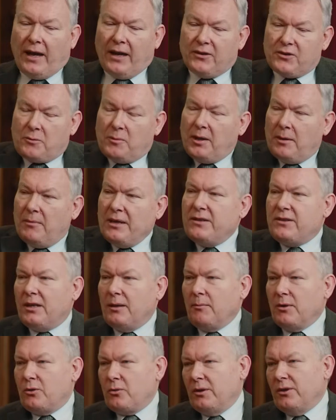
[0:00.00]
has to be a
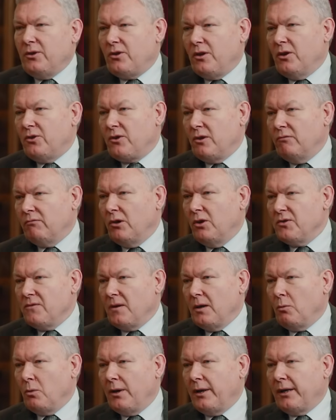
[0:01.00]
meeting between Churchill and
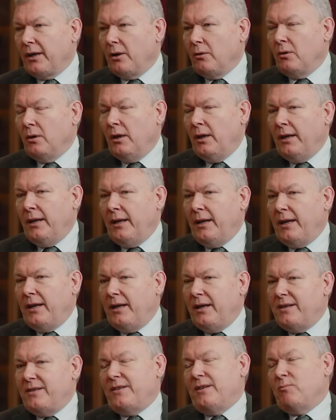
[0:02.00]
Roosevelt where they go,
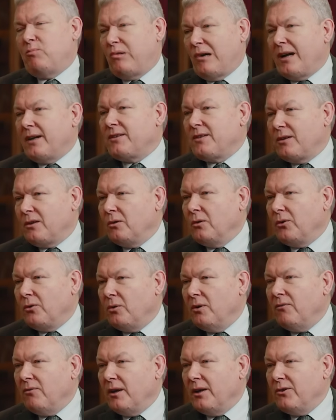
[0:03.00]
is it practical to
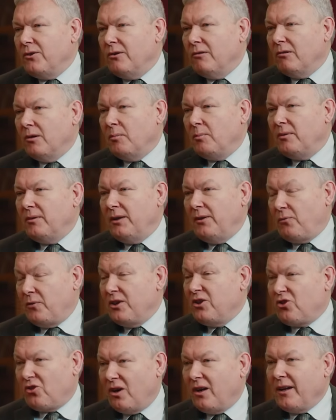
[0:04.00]
invade Europe? If we
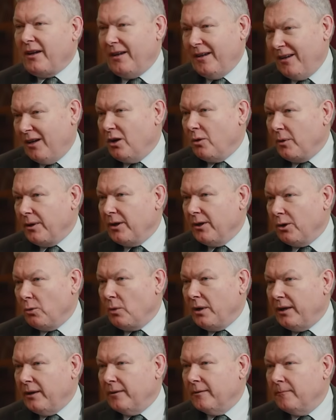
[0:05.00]
try it, are we going to
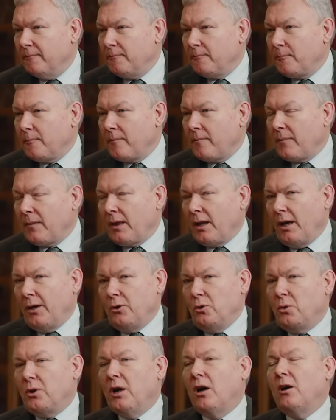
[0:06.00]
win? And
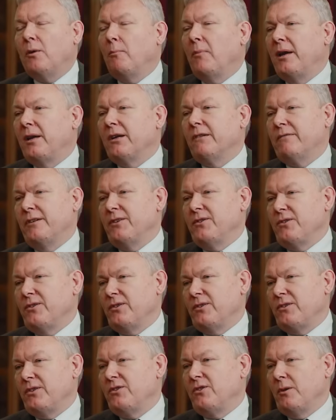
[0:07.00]
you can't make a reasoned
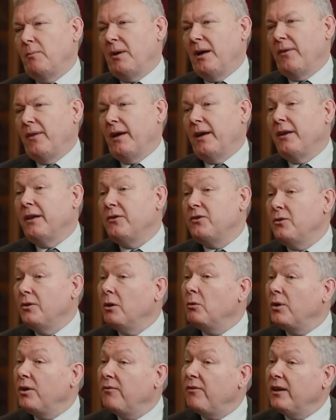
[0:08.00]
decision about that unless you
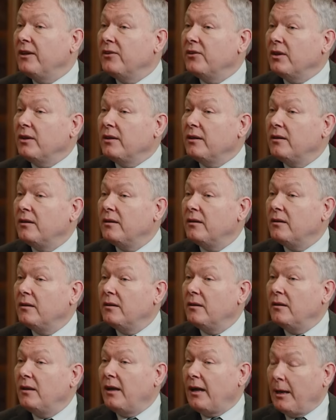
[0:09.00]
know what you're facing.
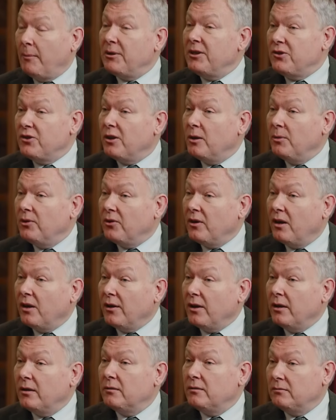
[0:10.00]
How many Germans are there?